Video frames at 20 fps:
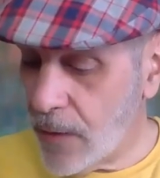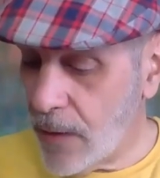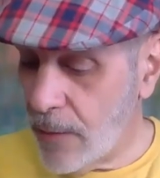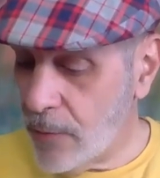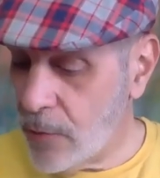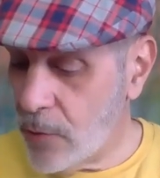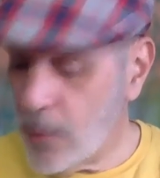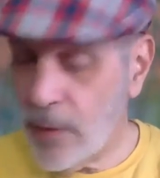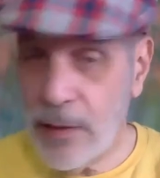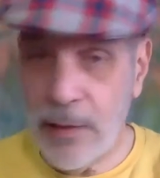
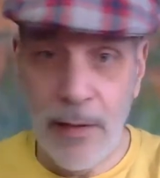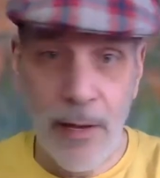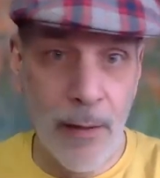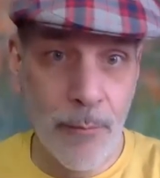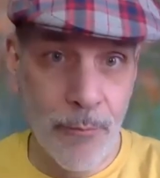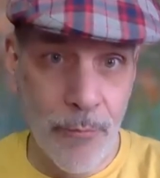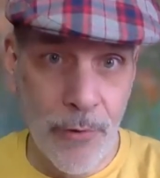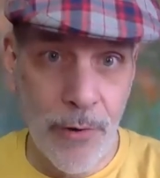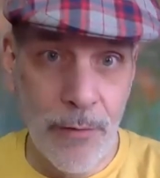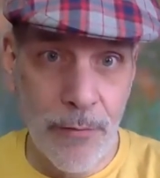
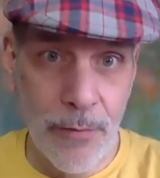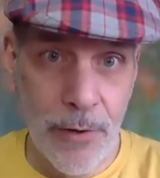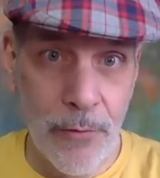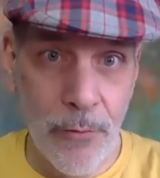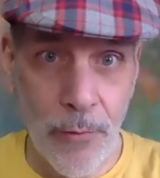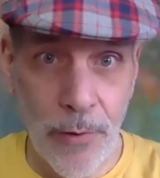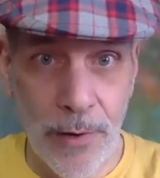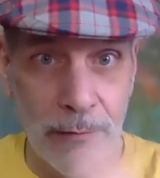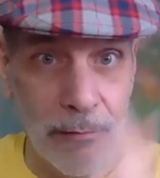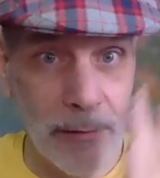I'm
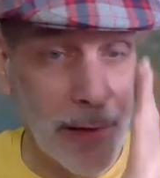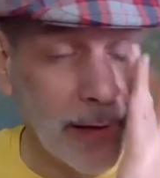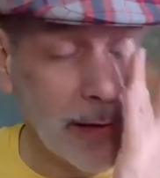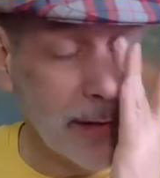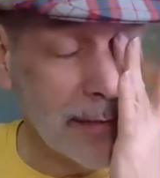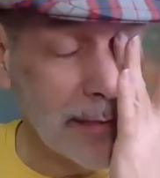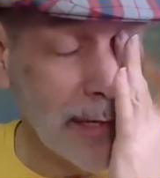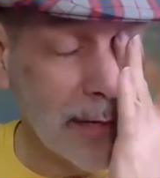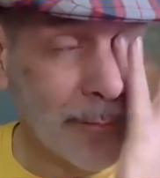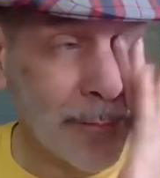pre-recording, like I
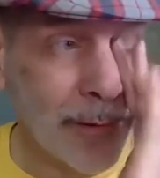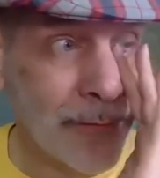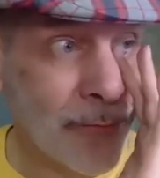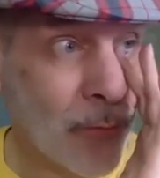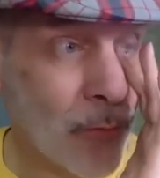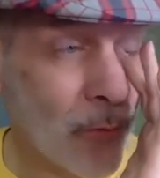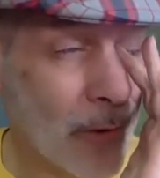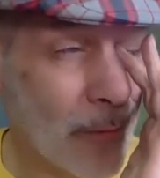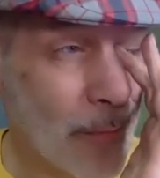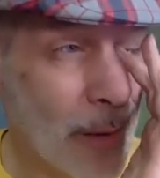said
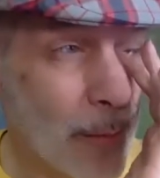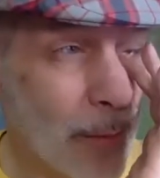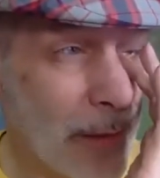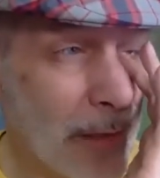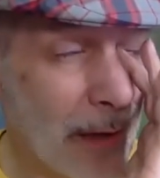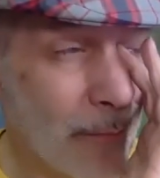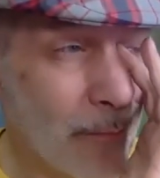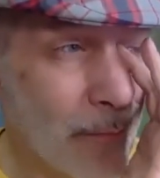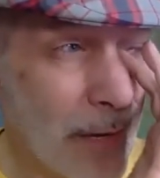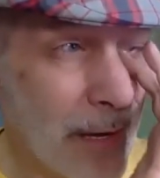before. Maybe
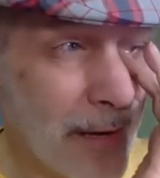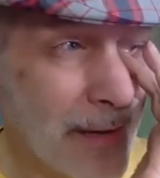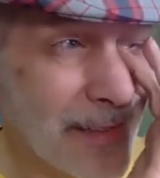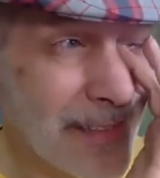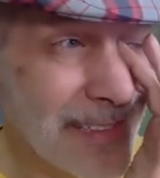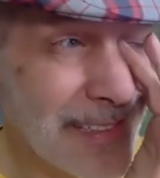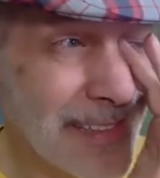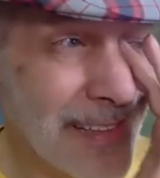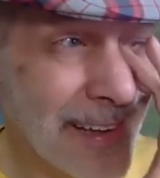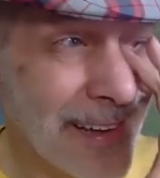that
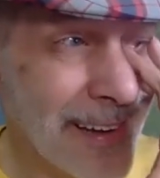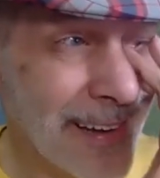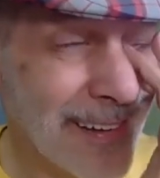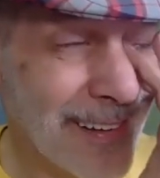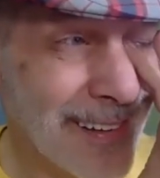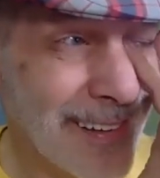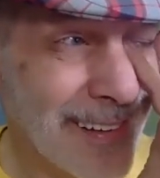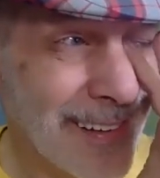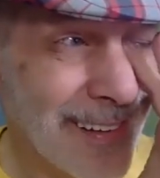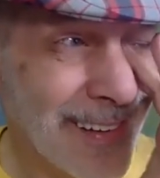means that,
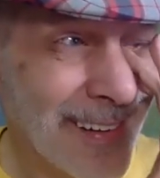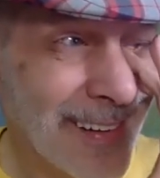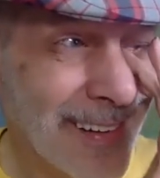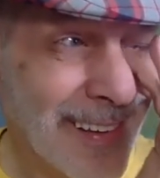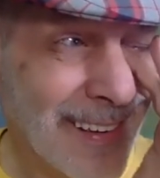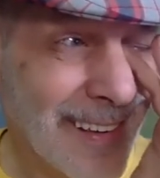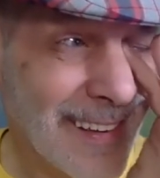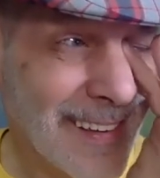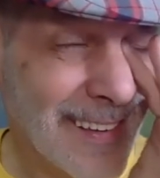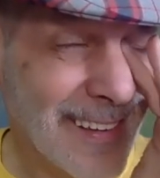
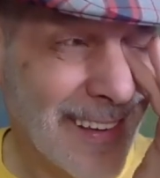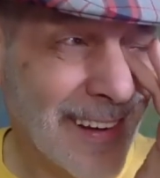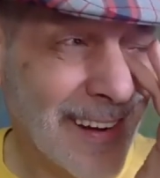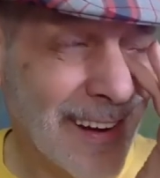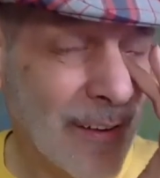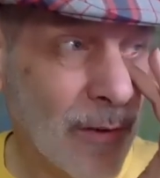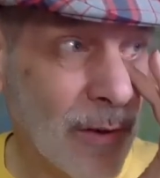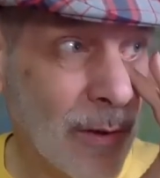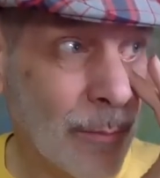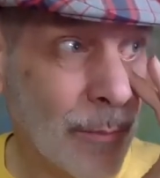you
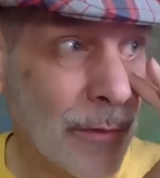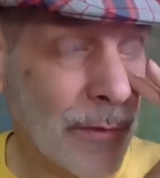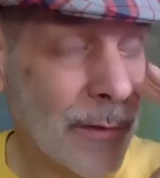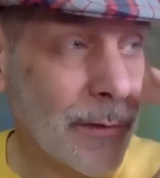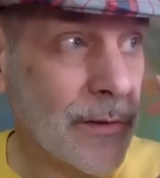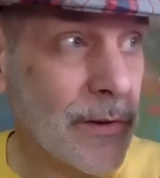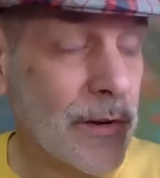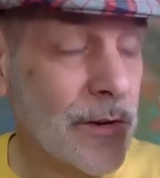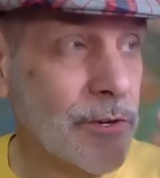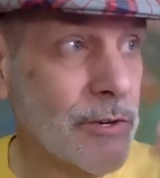know, I'll put
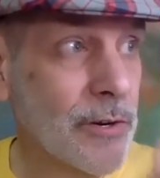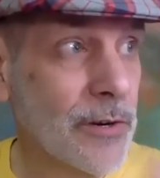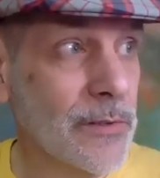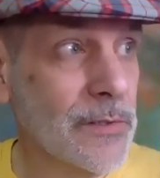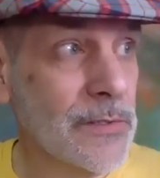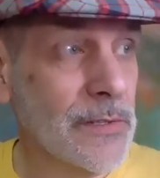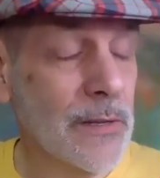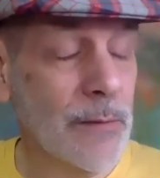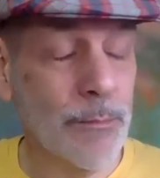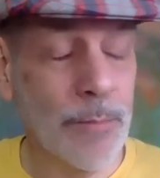the
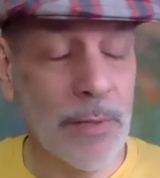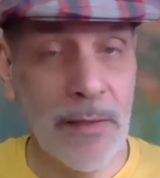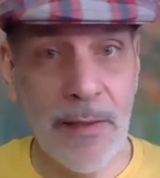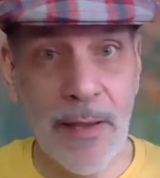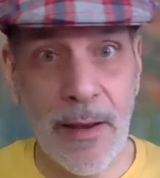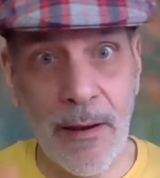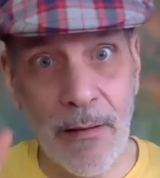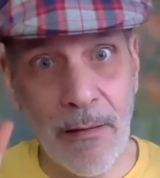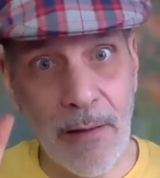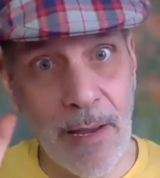t-shirts up and
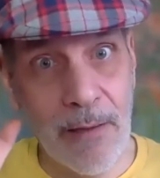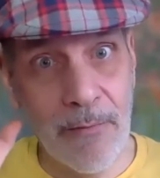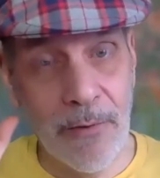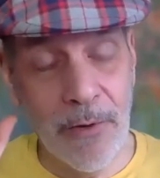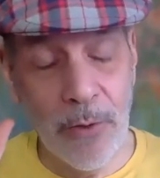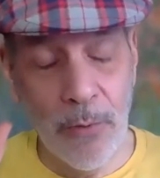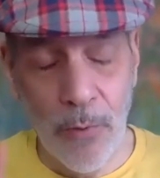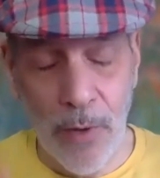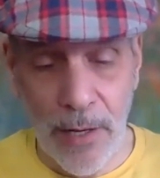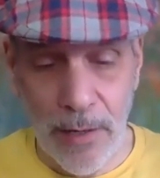then I'll have a
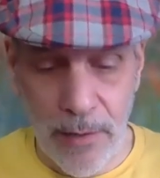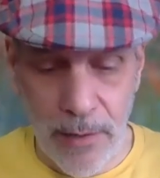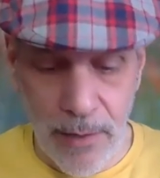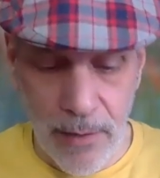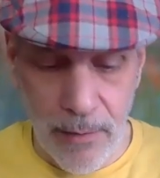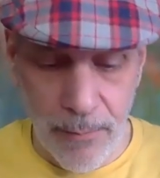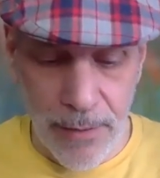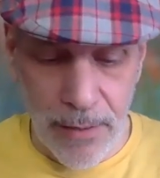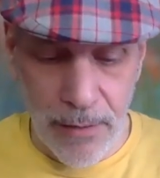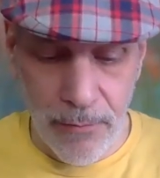new
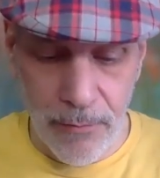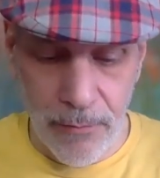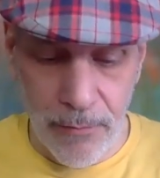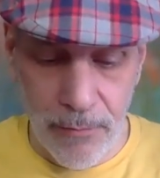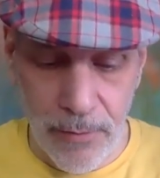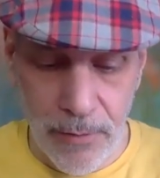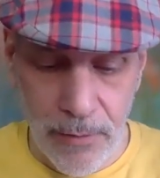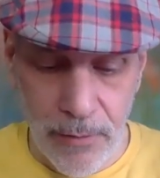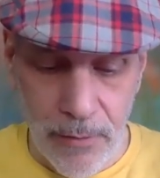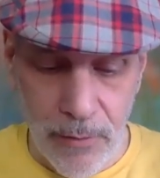idea about
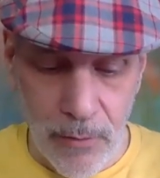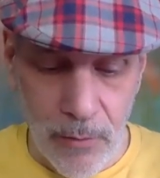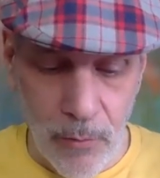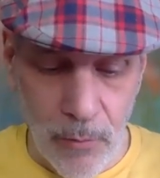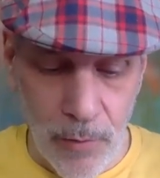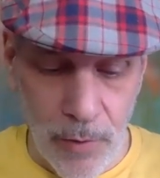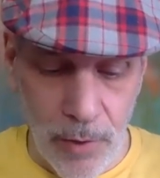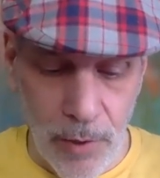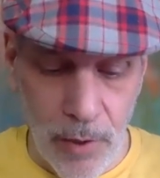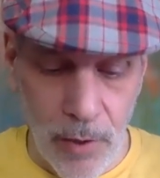
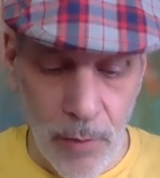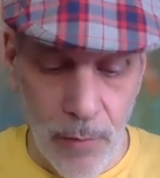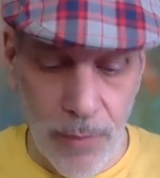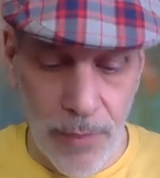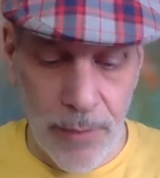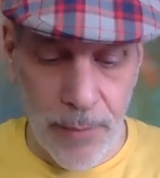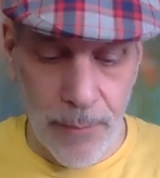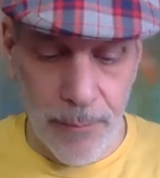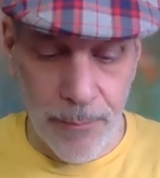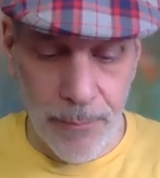where to go with
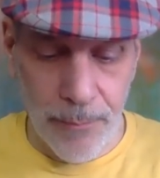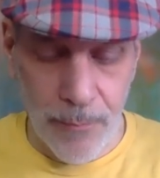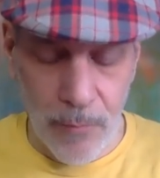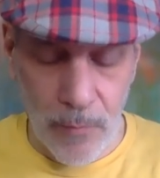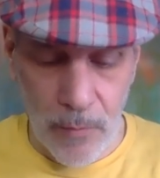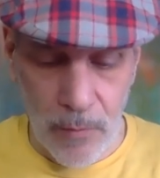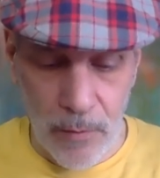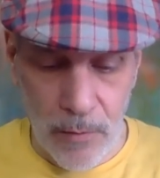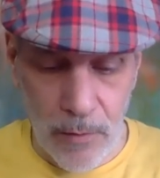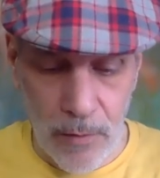them.
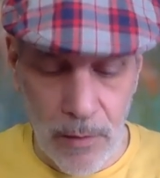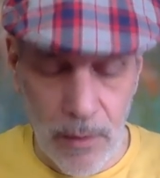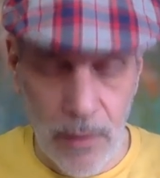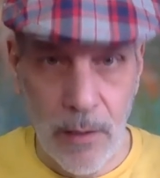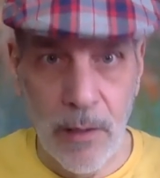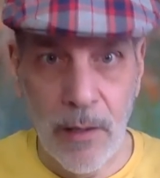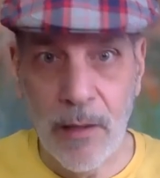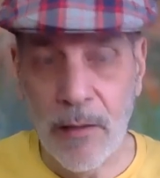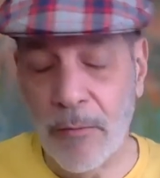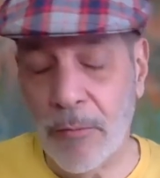
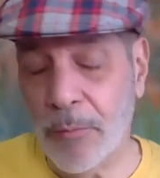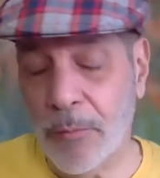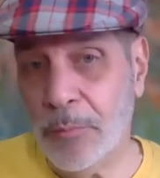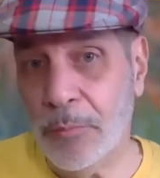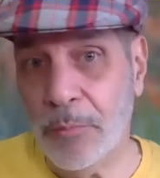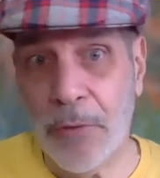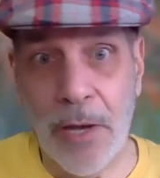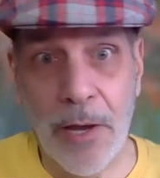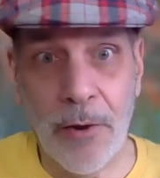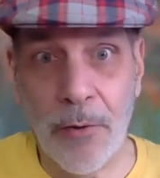
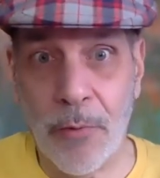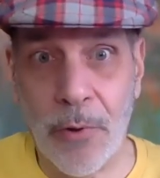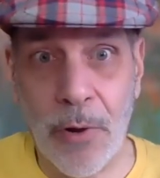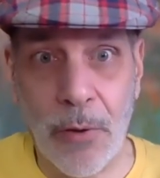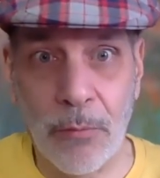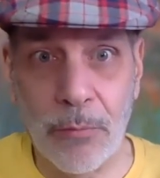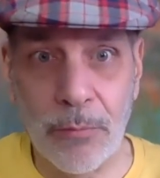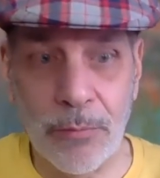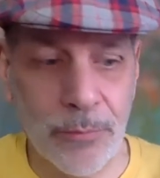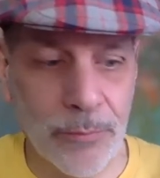I don't
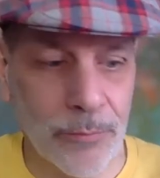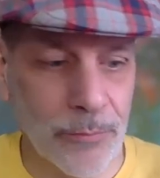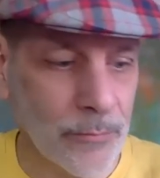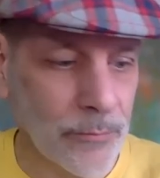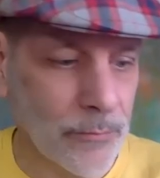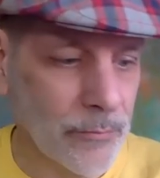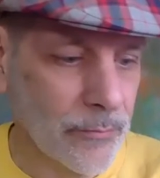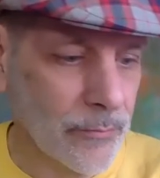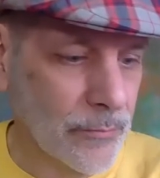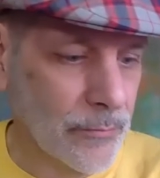
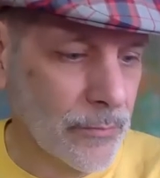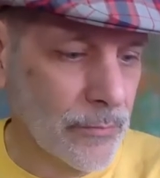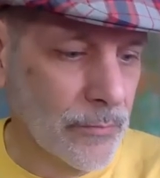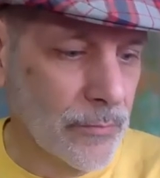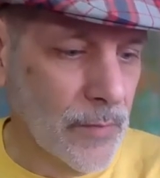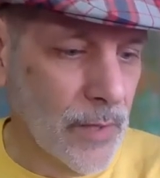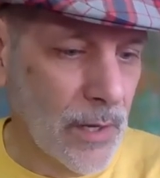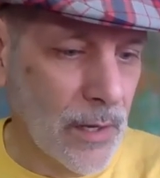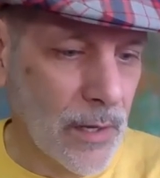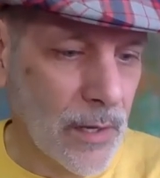
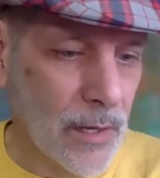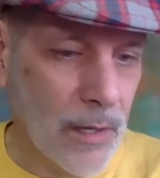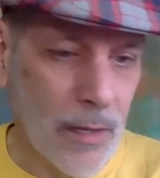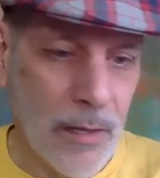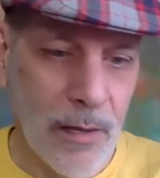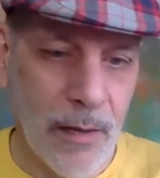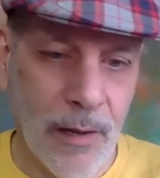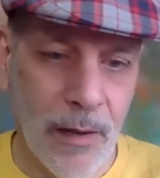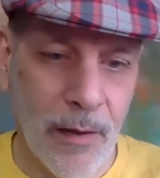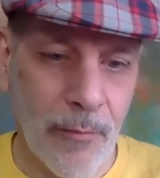
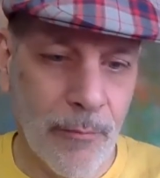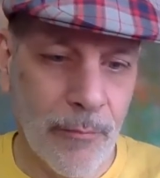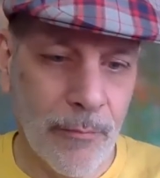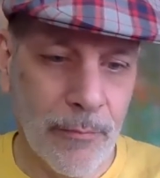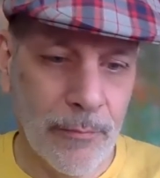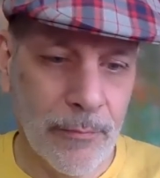know.